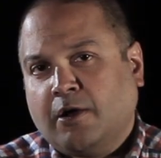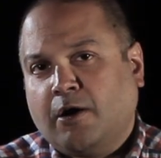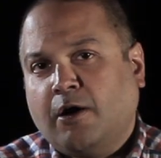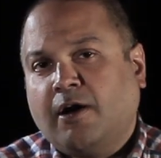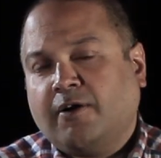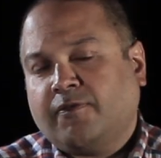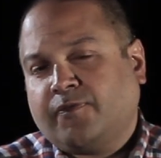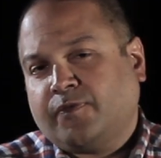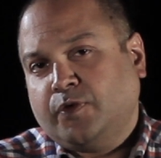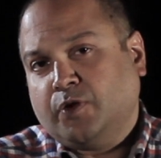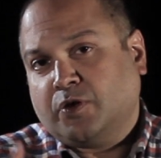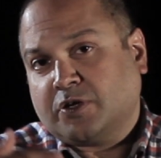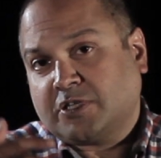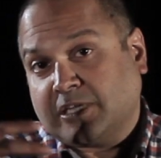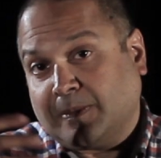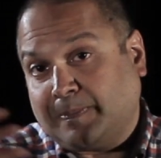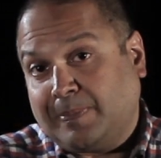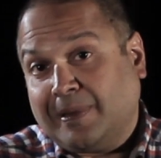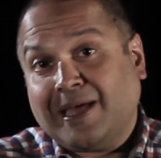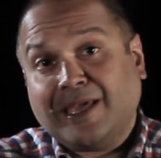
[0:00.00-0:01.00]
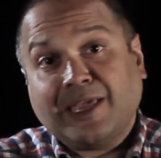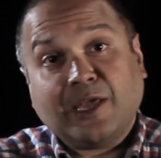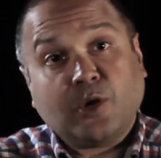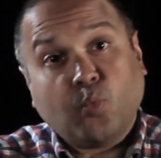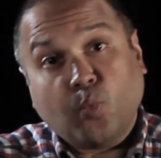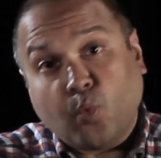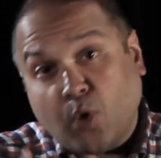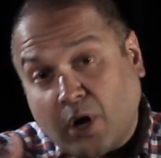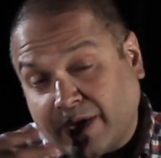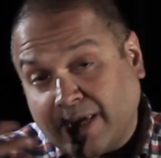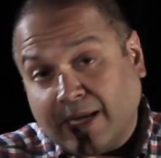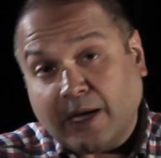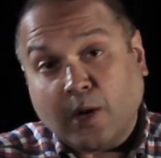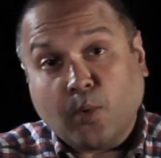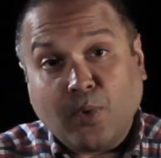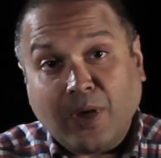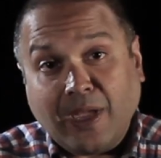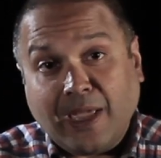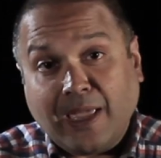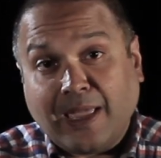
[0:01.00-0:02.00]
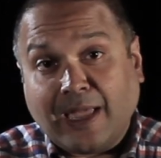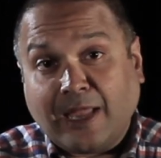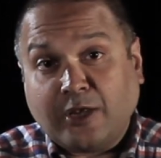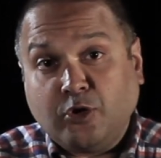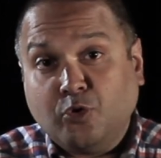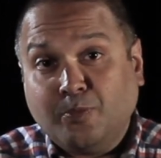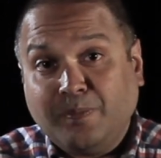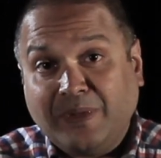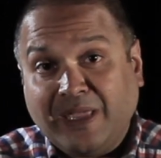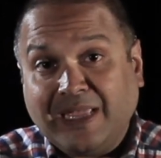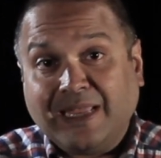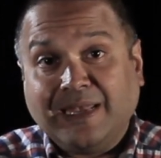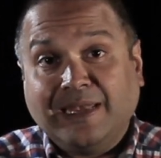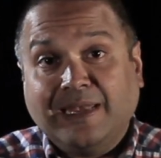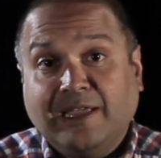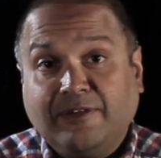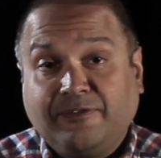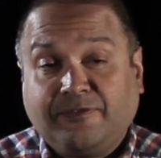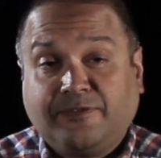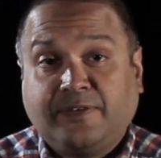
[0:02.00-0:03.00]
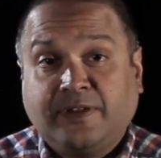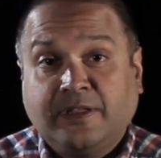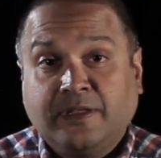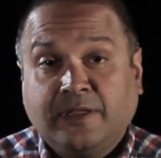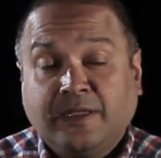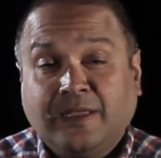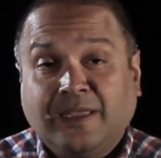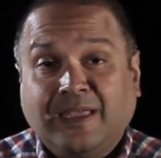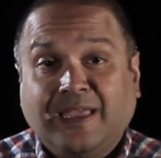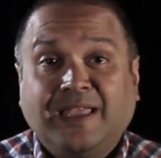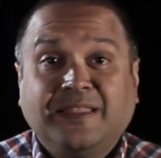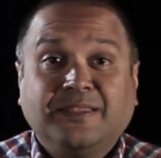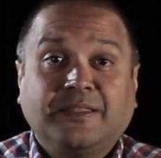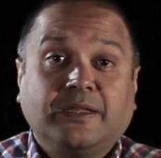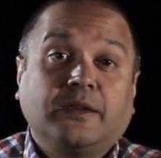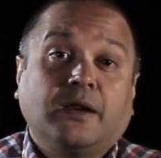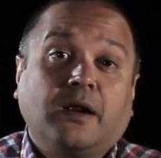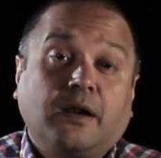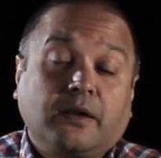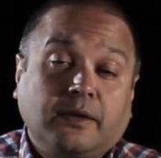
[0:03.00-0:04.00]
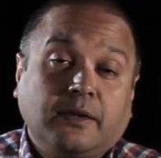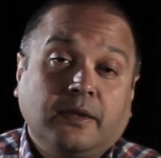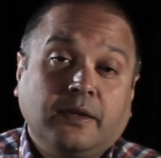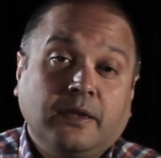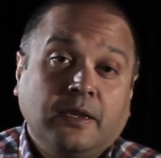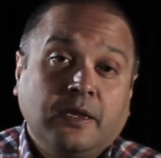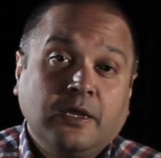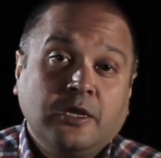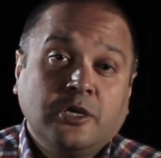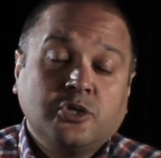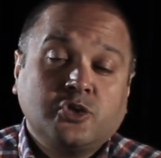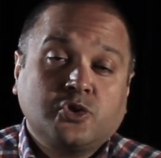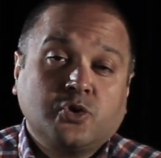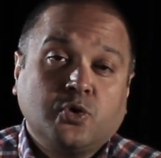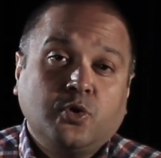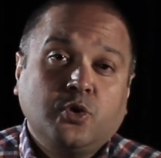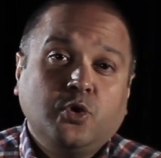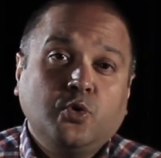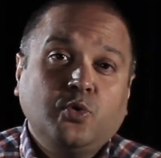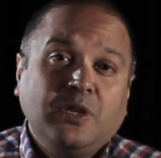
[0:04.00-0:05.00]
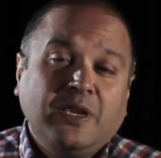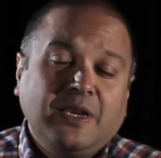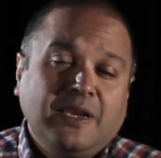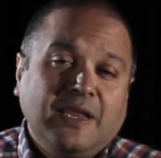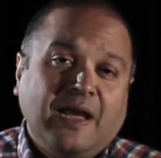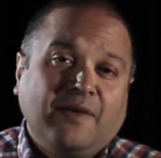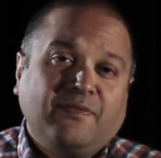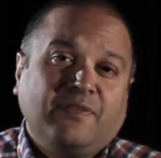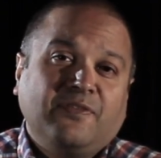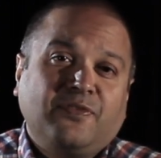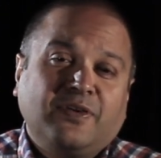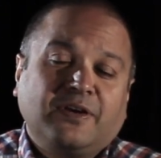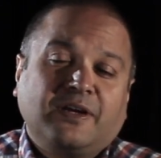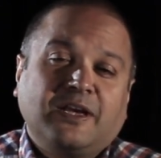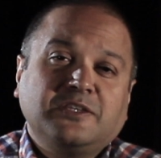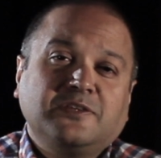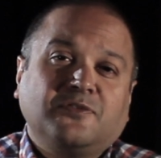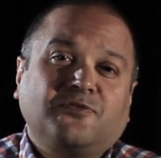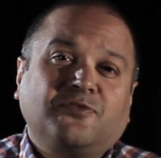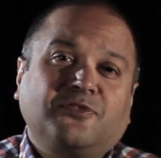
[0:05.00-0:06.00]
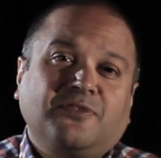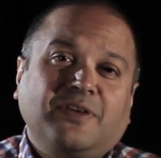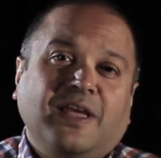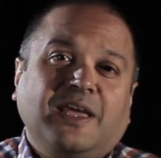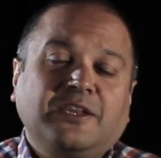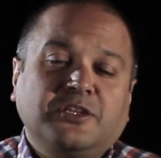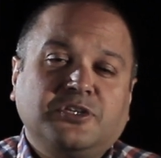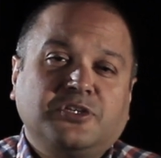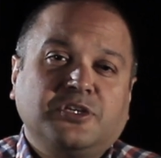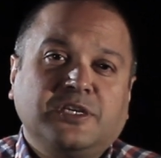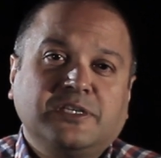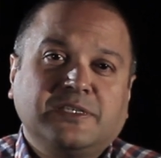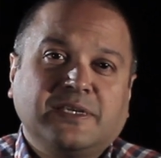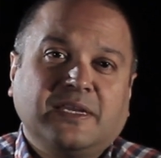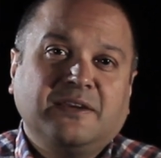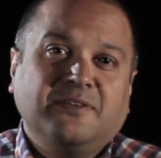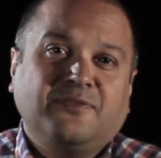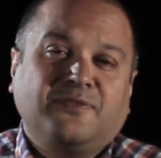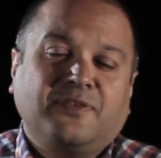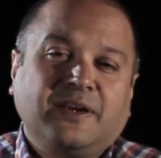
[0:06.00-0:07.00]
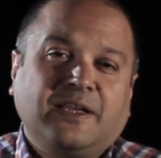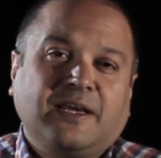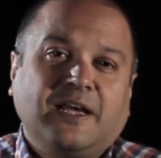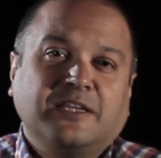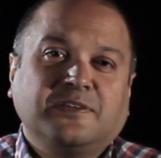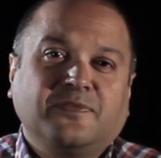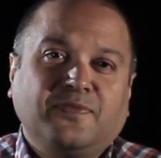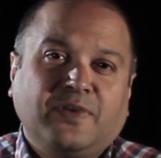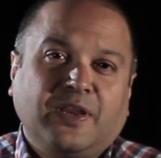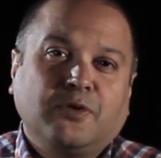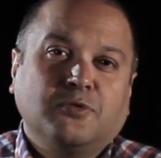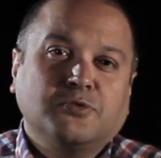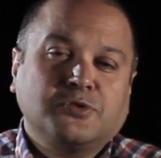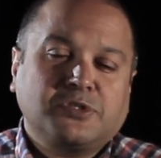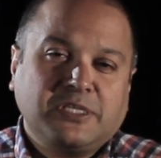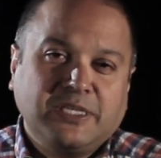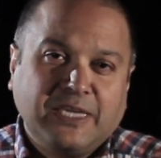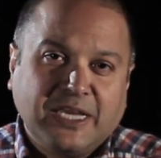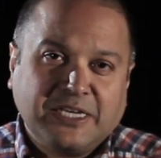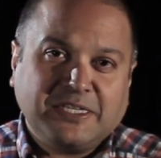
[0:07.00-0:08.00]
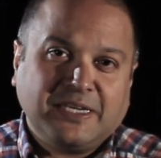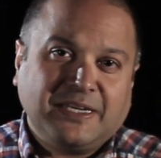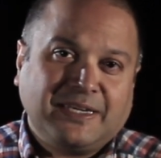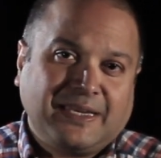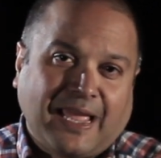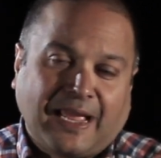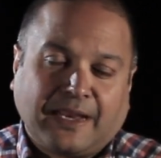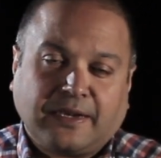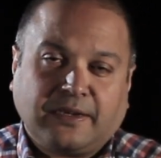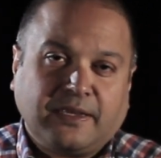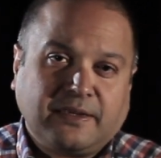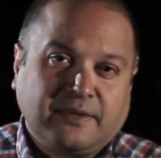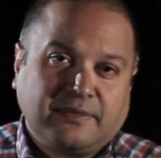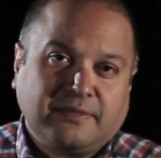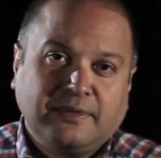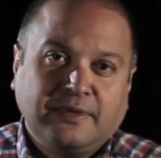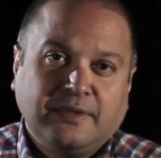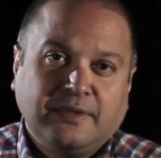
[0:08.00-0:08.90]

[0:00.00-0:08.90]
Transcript: of your supplier walking away and you being left in the dark. So you need to have different kinds of strategies and different kinds of negotiation tactics.